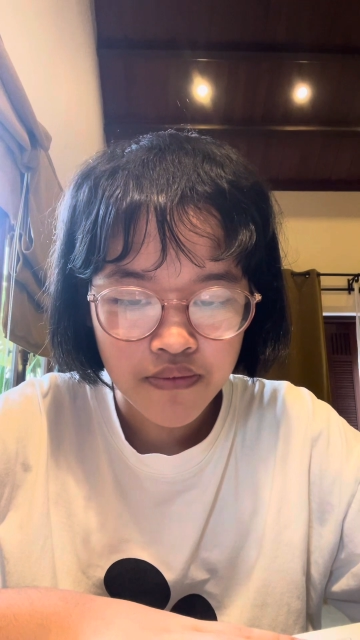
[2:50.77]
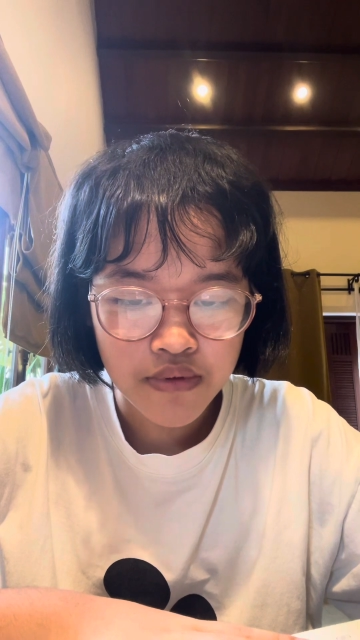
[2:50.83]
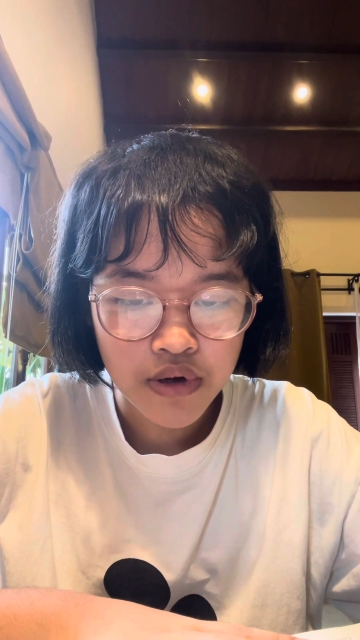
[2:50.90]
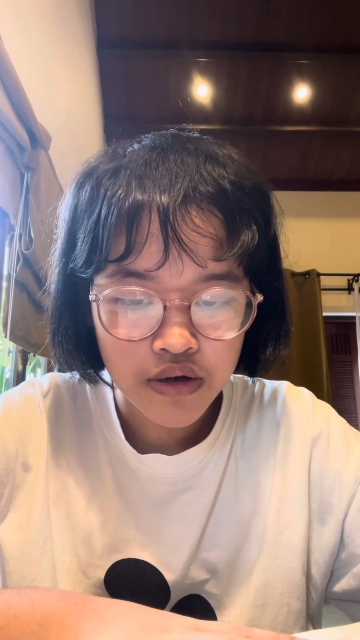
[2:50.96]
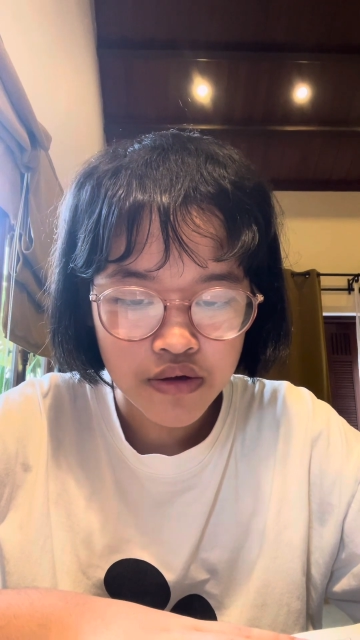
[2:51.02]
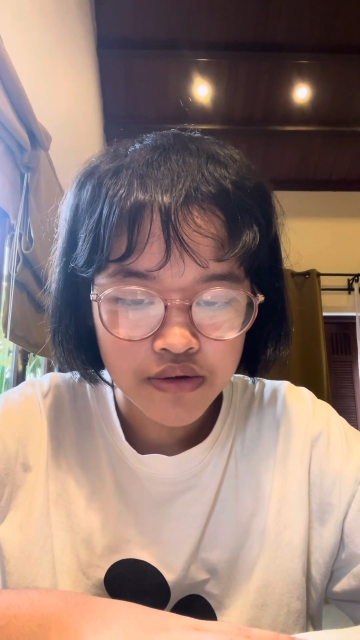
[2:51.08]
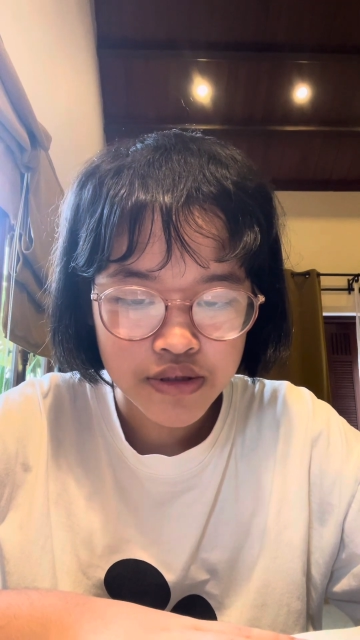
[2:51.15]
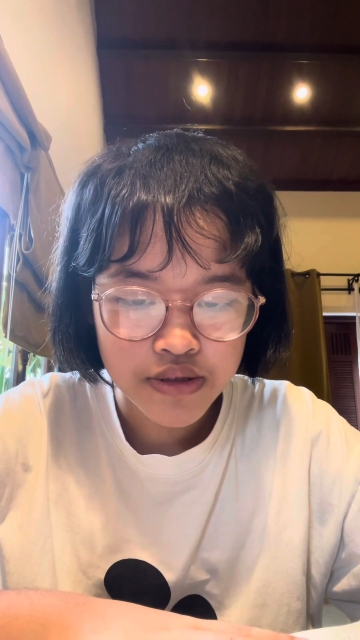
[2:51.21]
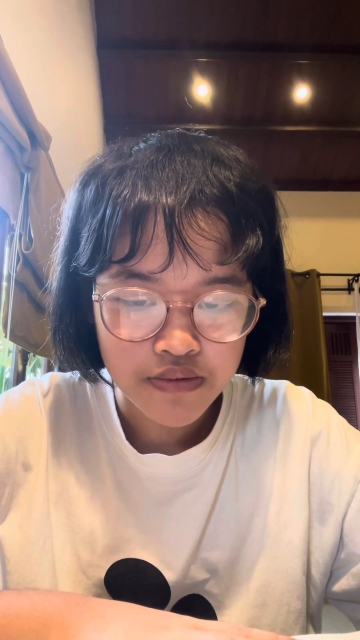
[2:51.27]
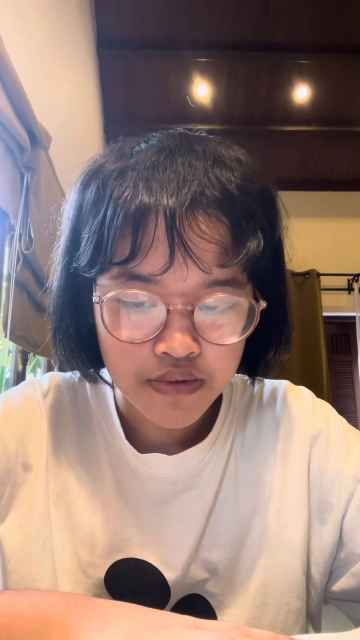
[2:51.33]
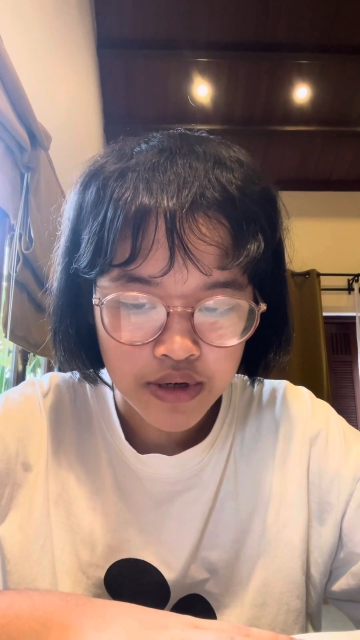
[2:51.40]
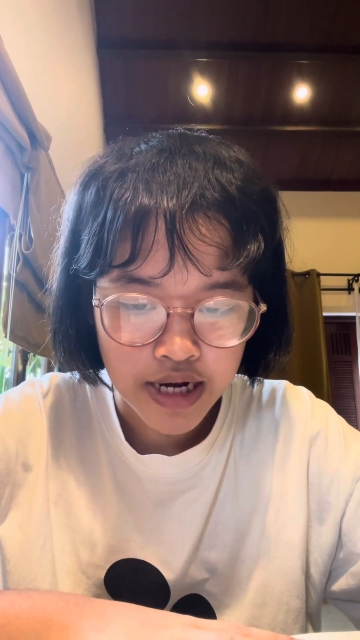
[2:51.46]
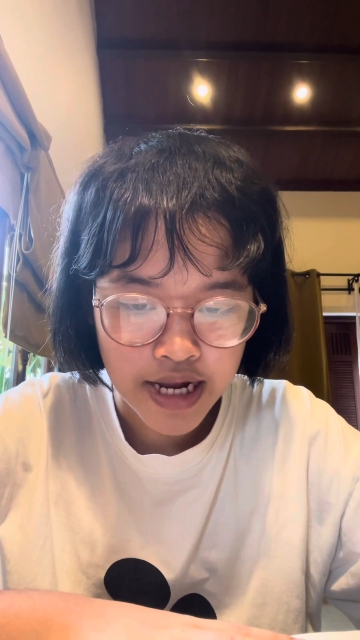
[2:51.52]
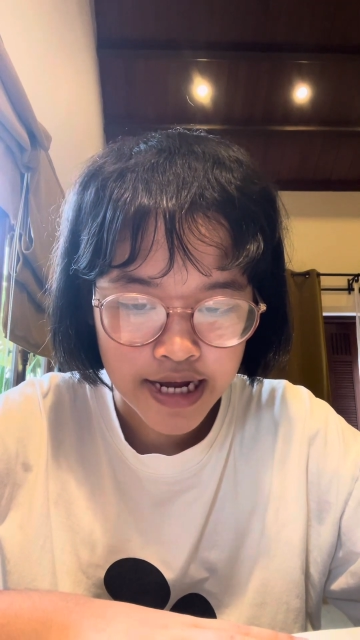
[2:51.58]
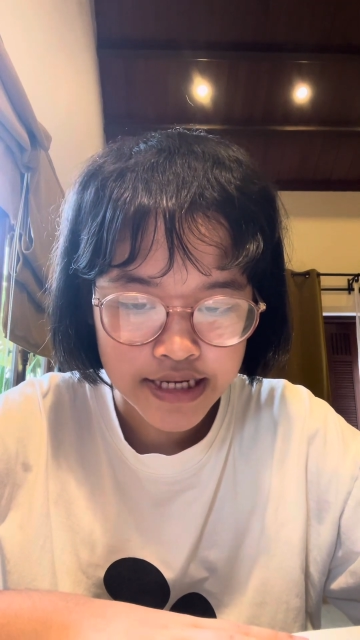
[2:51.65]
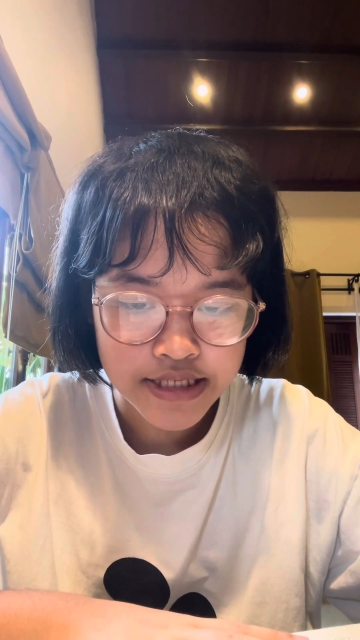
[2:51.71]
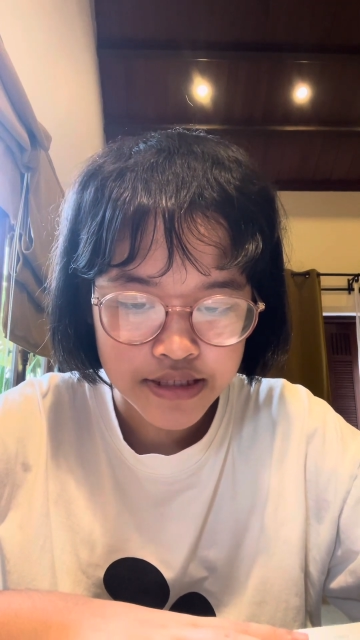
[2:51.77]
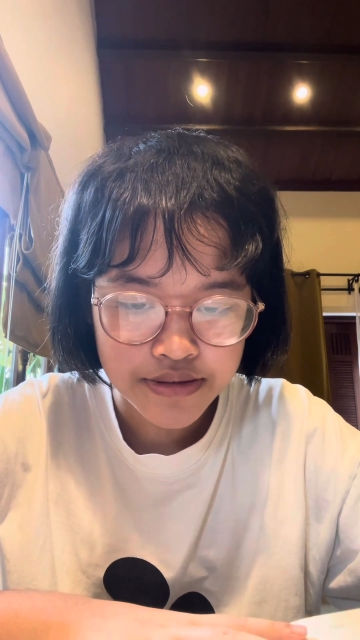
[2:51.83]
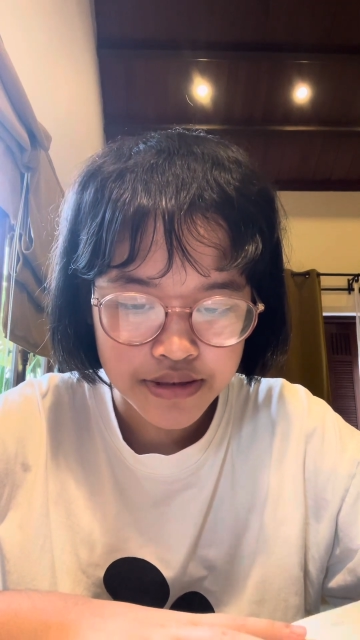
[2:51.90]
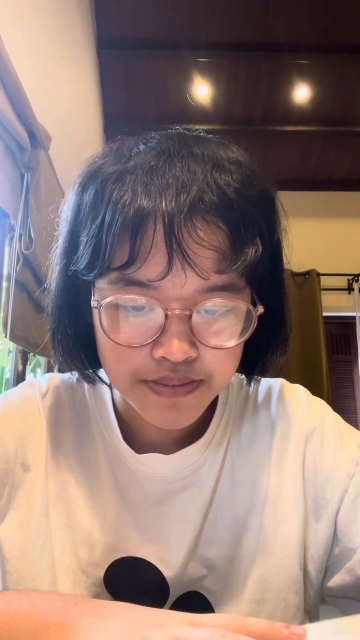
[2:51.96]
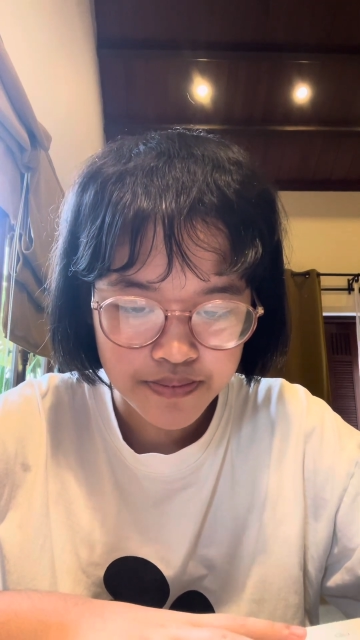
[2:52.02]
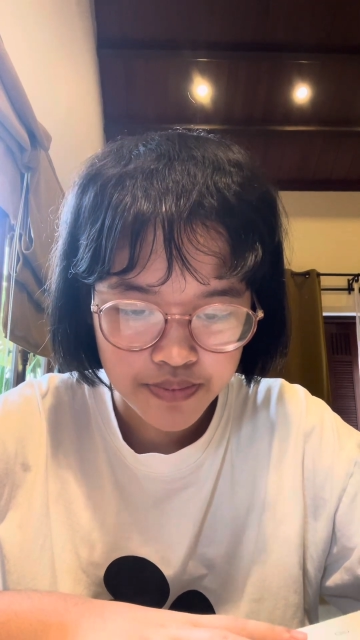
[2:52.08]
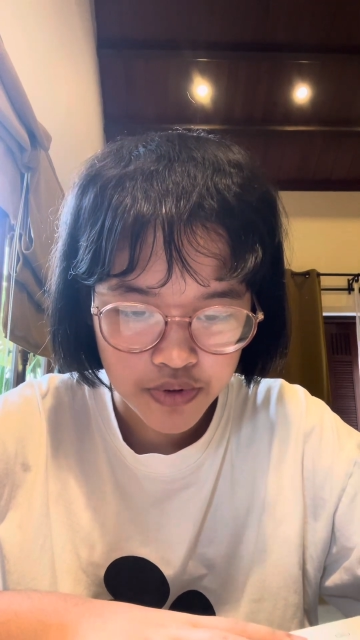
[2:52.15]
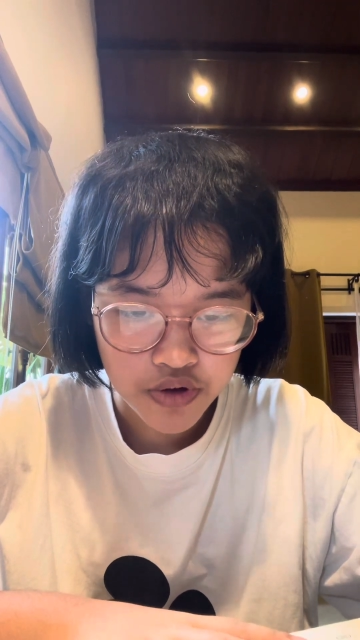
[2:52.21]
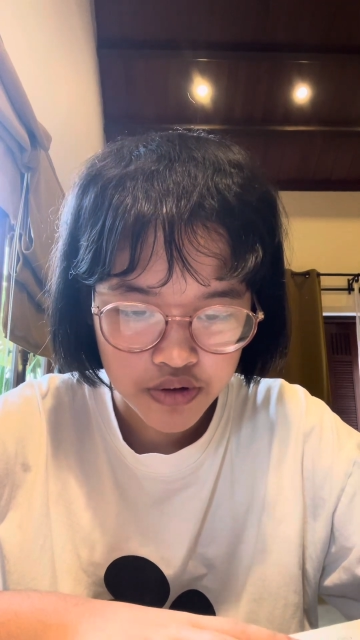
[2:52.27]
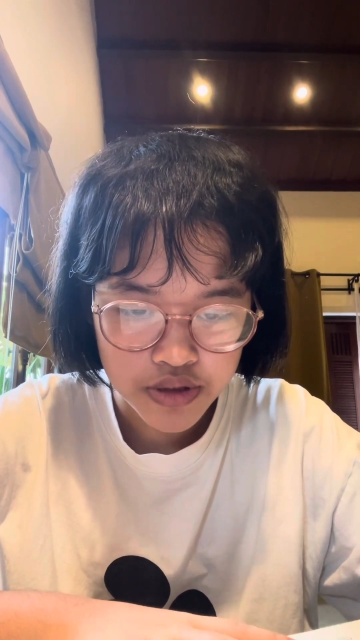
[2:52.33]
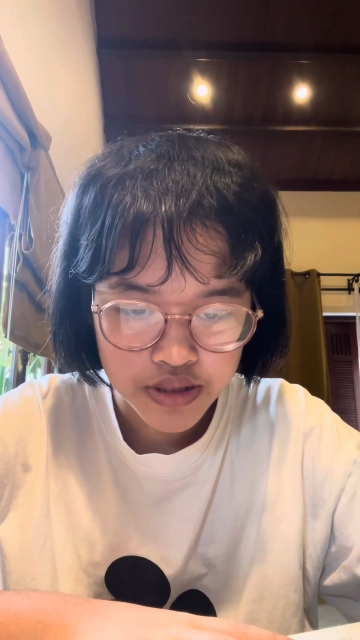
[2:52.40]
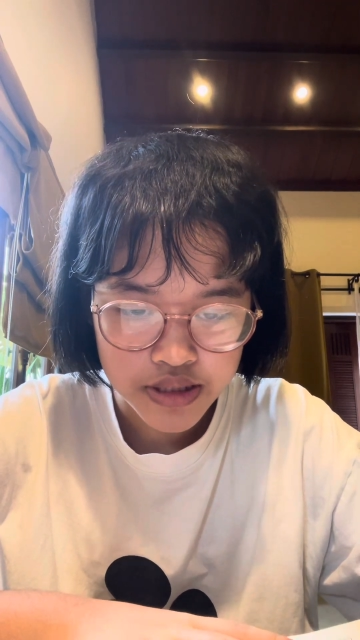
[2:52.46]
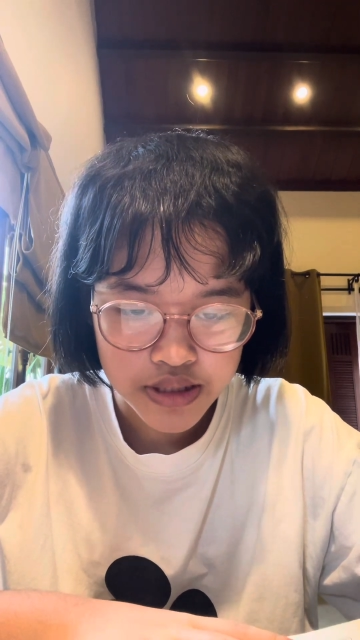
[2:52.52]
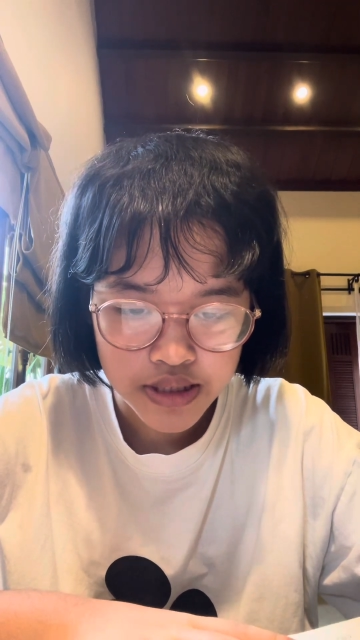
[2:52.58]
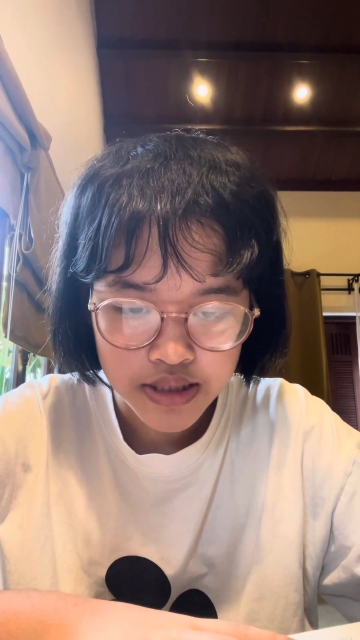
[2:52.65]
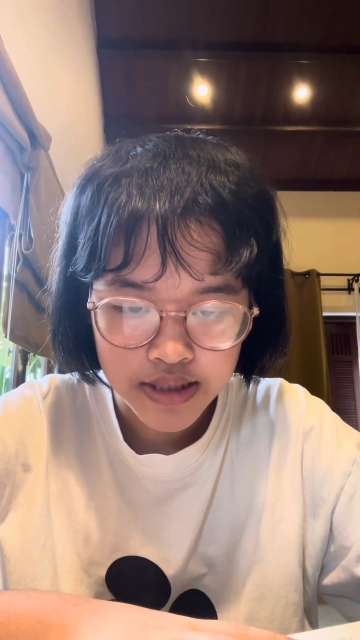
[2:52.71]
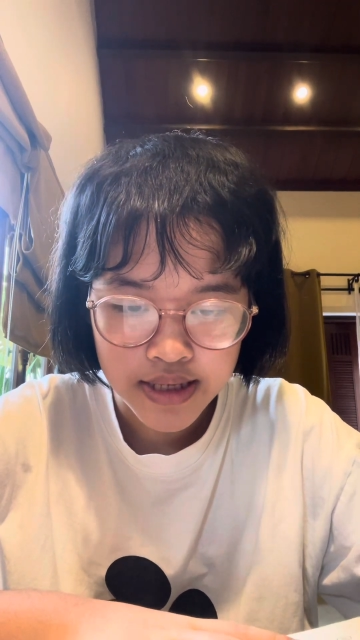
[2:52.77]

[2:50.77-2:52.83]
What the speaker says: Roald's last books.